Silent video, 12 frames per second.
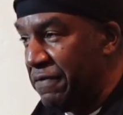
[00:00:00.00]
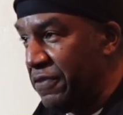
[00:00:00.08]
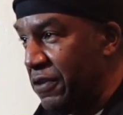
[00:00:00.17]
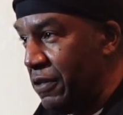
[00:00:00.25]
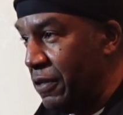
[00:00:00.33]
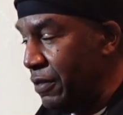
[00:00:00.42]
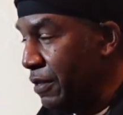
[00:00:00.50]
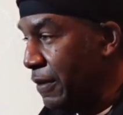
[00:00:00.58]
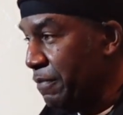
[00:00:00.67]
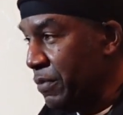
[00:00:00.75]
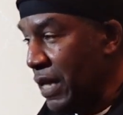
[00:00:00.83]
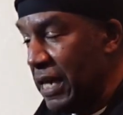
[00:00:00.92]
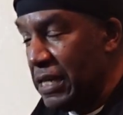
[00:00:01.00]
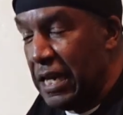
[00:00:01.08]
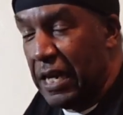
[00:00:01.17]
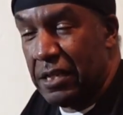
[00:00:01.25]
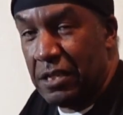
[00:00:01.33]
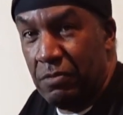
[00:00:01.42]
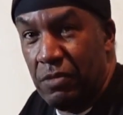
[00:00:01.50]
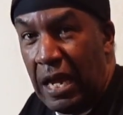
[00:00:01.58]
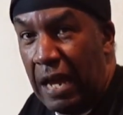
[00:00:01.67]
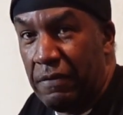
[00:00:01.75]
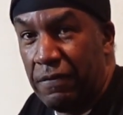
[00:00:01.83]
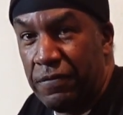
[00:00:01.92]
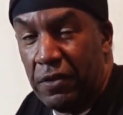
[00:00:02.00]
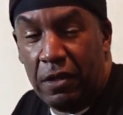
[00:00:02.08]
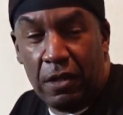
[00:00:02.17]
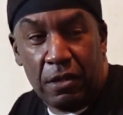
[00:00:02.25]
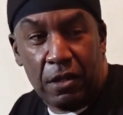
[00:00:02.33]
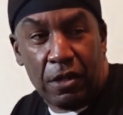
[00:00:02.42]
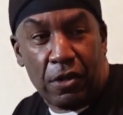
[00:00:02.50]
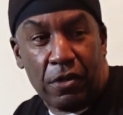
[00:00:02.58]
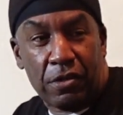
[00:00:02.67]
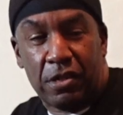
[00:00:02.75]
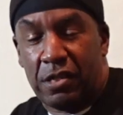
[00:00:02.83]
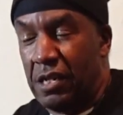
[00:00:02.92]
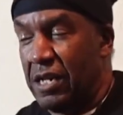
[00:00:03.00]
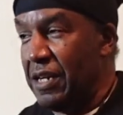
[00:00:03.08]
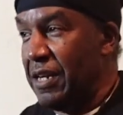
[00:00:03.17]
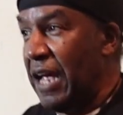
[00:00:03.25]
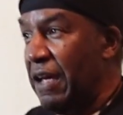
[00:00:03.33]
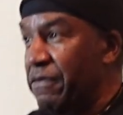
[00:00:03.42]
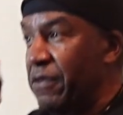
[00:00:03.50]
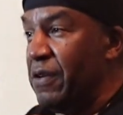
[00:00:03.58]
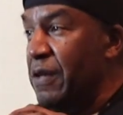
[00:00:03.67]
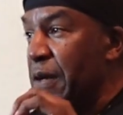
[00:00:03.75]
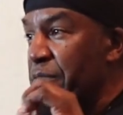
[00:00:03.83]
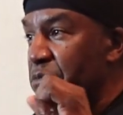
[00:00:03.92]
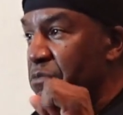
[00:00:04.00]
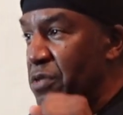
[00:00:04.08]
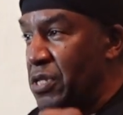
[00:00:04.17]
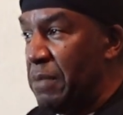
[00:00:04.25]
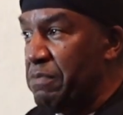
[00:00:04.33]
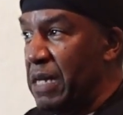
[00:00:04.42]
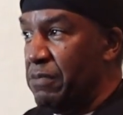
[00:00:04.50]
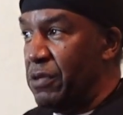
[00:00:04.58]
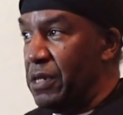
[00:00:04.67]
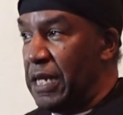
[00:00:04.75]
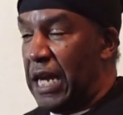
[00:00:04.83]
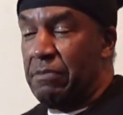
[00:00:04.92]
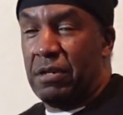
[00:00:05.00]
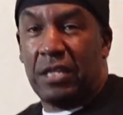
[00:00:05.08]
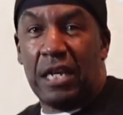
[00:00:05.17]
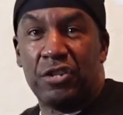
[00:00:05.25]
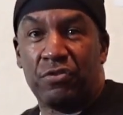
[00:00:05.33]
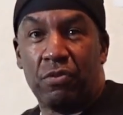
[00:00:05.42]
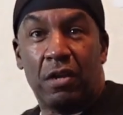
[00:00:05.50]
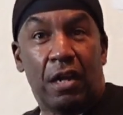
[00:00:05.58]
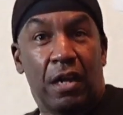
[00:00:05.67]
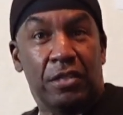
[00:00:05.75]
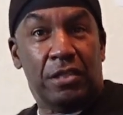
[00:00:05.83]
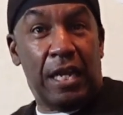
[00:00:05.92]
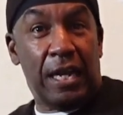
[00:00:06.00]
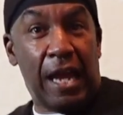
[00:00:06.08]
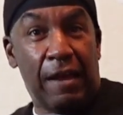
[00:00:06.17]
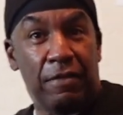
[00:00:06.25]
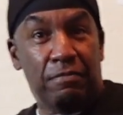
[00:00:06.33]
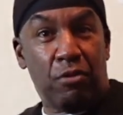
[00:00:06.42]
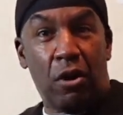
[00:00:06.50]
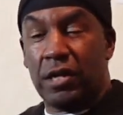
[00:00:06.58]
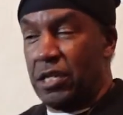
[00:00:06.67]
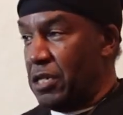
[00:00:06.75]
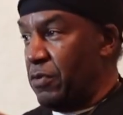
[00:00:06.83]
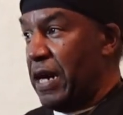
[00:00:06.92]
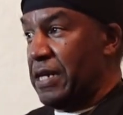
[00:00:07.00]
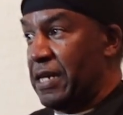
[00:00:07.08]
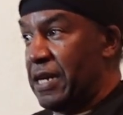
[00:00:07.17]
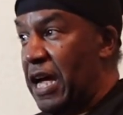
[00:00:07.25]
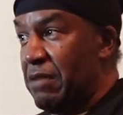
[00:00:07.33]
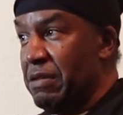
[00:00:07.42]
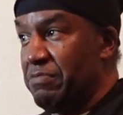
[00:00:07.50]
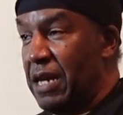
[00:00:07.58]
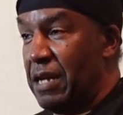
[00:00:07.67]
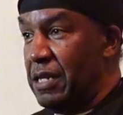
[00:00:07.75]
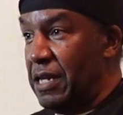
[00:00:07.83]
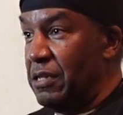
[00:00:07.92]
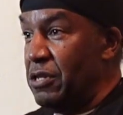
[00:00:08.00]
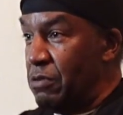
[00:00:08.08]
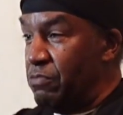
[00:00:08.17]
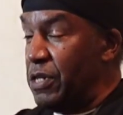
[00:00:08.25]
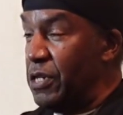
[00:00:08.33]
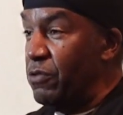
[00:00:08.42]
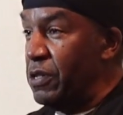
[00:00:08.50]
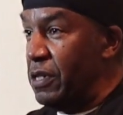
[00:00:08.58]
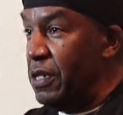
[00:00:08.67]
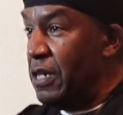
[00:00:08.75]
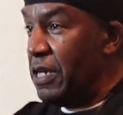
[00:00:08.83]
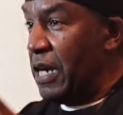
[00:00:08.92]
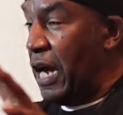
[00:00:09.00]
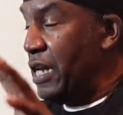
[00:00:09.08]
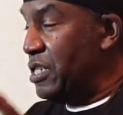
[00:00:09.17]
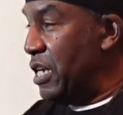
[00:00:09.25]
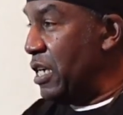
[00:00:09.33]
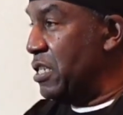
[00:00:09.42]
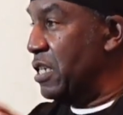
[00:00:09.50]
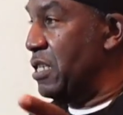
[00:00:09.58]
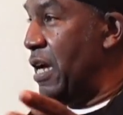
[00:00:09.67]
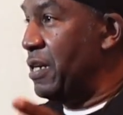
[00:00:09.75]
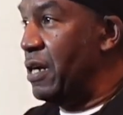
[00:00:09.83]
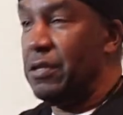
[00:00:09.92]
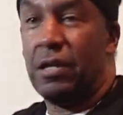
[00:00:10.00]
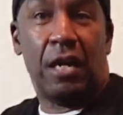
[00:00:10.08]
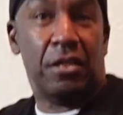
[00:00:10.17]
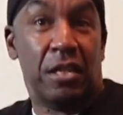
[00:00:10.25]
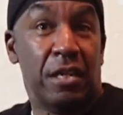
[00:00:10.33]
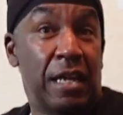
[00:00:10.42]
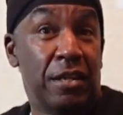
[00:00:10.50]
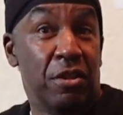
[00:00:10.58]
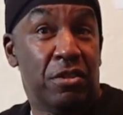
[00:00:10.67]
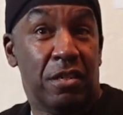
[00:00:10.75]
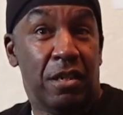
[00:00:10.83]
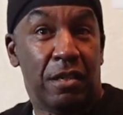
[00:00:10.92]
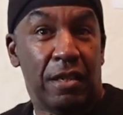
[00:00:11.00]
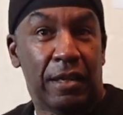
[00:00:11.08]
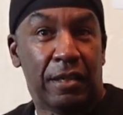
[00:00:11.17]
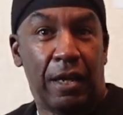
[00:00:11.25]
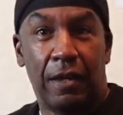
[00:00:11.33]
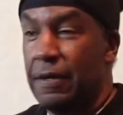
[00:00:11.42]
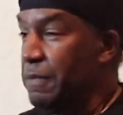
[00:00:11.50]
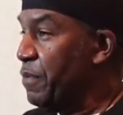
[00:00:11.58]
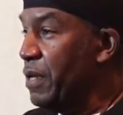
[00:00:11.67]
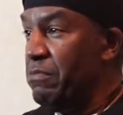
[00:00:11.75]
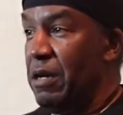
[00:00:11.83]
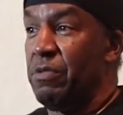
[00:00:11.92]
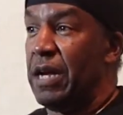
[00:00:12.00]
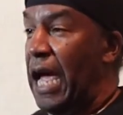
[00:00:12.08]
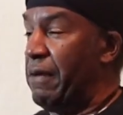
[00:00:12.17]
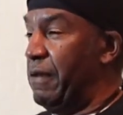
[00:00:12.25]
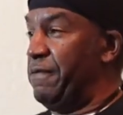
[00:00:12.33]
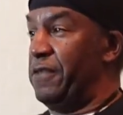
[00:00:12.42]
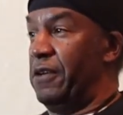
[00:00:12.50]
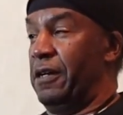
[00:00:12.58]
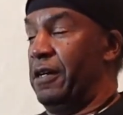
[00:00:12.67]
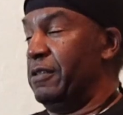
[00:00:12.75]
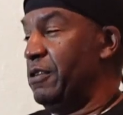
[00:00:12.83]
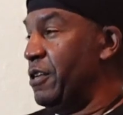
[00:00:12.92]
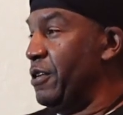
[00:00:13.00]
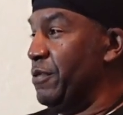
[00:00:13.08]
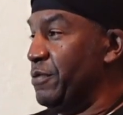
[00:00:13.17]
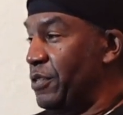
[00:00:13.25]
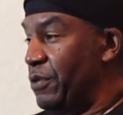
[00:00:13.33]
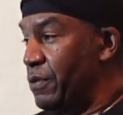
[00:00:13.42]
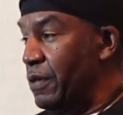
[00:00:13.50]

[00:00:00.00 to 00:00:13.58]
fun. They dancing, we having fun. The girls are sitting there laughing. Some people at the game was they drunk because they having parties, so I had to calm them down. Like, look, we doing a contest, this, that, and the other, because they're not used to nothing like that. But we having fun, So